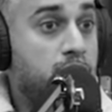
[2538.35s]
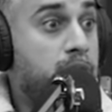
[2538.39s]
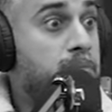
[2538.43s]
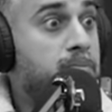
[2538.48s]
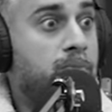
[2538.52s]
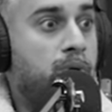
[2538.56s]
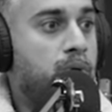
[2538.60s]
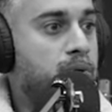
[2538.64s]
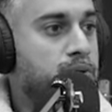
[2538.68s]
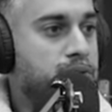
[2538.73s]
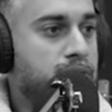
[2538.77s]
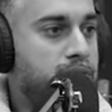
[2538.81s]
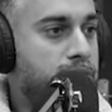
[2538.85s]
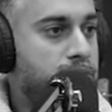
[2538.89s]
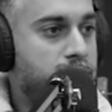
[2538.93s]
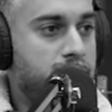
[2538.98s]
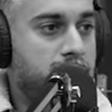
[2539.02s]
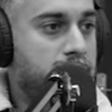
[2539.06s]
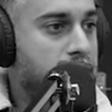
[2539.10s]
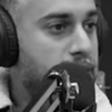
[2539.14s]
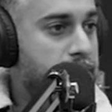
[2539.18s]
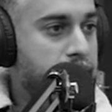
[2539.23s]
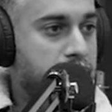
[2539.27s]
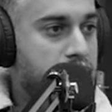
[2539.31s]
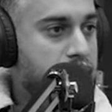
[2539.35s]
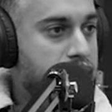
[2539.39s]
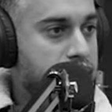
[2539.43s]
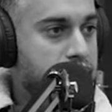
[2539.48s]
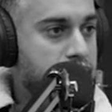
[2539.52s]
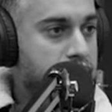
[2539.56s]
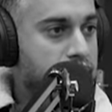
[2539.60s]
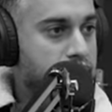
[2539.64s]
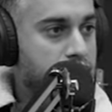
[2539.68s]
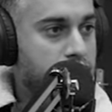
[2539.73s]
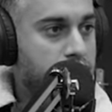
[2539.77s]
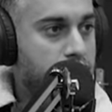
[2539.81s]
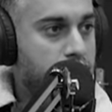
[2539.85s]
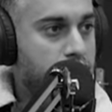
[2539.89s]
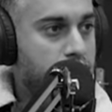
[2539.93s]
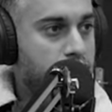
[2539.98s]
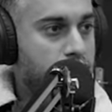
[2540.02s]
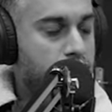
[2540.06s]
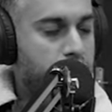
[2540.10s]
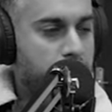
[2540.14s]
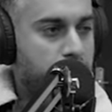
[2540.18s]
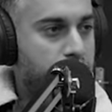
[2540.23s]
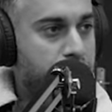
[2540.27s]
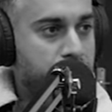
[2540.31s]
the most to the other person,
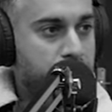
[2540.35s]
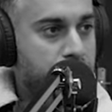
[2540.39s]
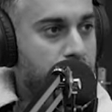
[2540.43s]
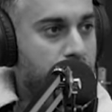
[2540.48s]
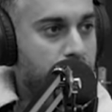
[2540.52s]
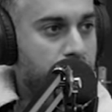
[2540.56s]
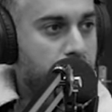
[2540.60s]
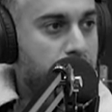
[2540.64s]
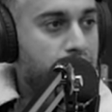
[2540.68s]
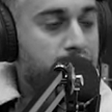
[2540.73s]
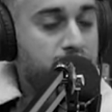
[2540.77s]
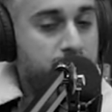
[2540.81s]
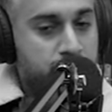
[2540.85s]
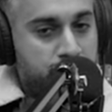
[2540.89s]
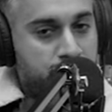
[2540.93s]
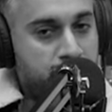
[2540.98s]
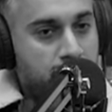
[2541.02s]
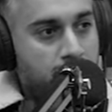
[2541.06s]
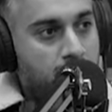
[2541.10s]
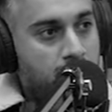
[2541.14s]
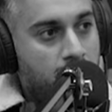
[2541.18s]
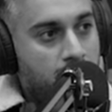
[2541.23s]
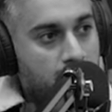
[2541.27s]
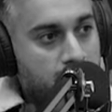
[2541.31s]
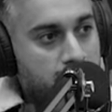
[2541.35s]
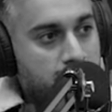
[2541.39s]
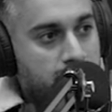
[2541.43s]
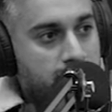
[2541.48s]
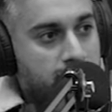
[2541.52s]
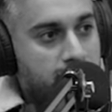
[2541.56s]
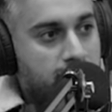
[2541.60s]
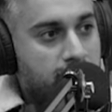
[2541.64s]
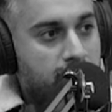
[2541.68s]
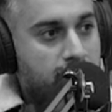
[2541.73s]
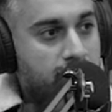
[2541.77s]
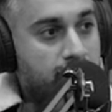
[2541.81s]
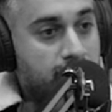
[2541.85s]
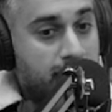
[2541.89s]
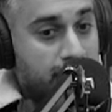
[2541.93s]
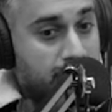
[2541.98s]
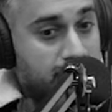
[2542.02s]
but you don't know, but you're still learning.